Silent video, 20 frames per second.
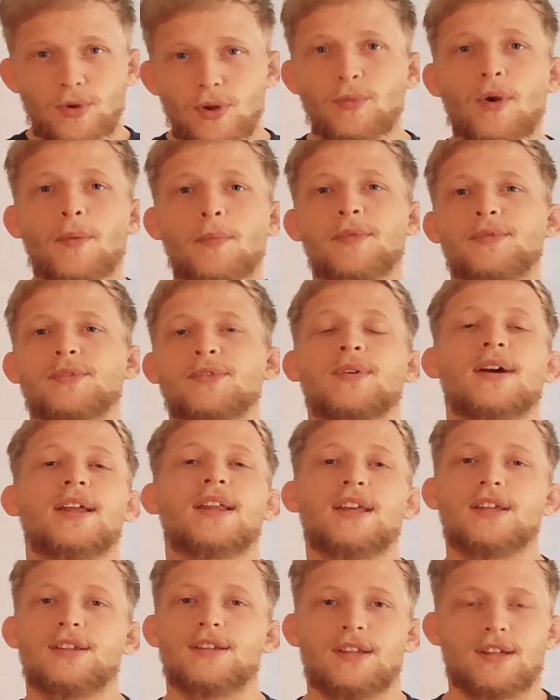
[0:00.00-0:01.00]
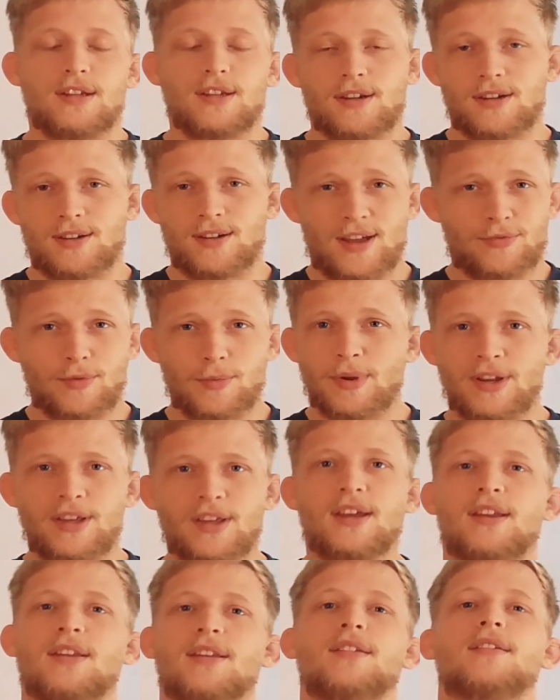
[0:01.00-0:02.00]
a warm-up is quite easy. Everybody
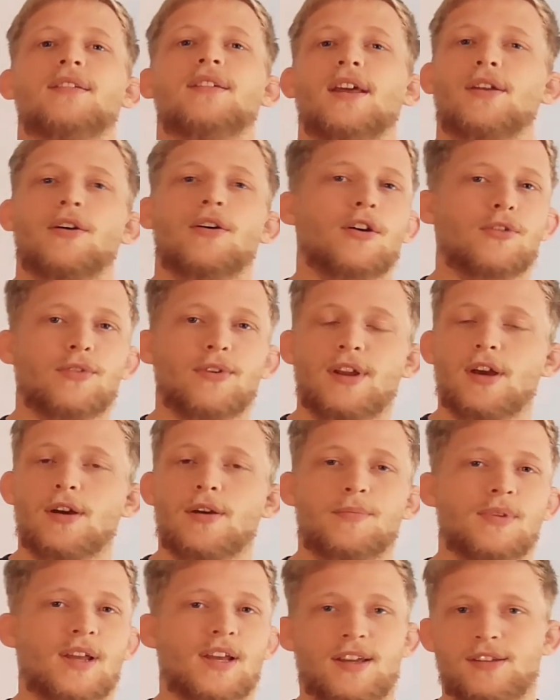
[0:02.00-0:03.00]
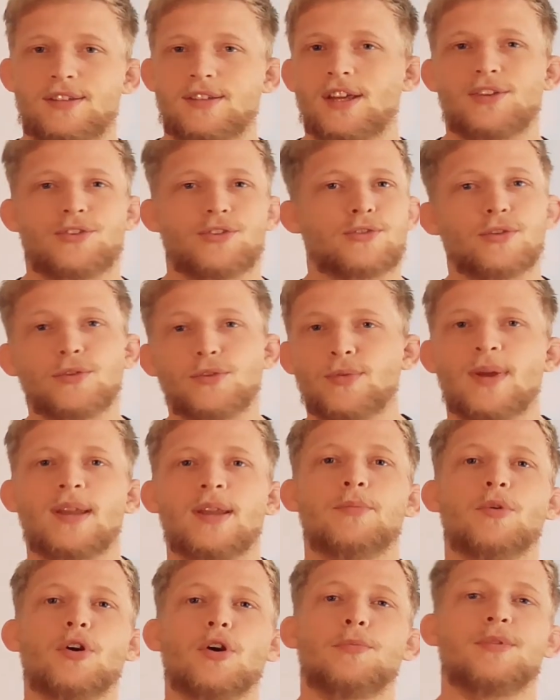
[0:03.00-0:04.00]
can get a heart rate up. Like I said, just do 20
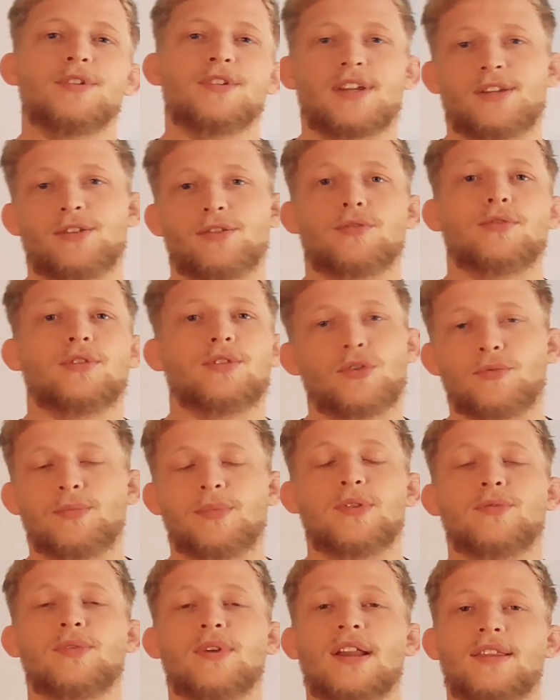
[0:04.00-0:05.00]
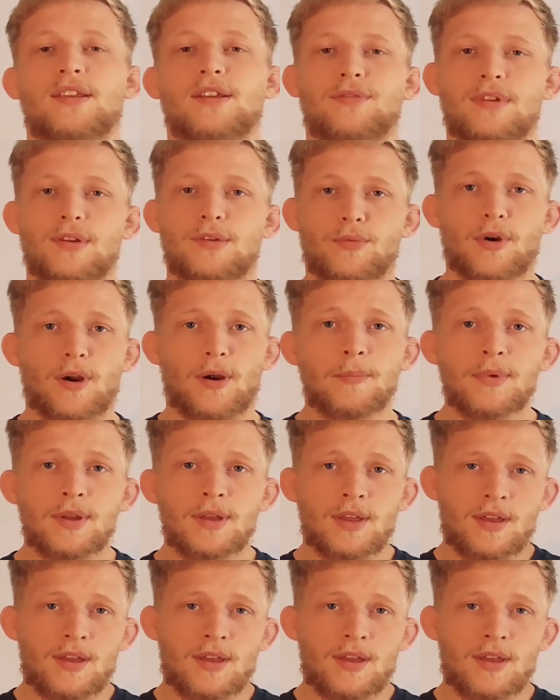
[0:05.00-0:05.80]
burpees and you'll be relatively warm.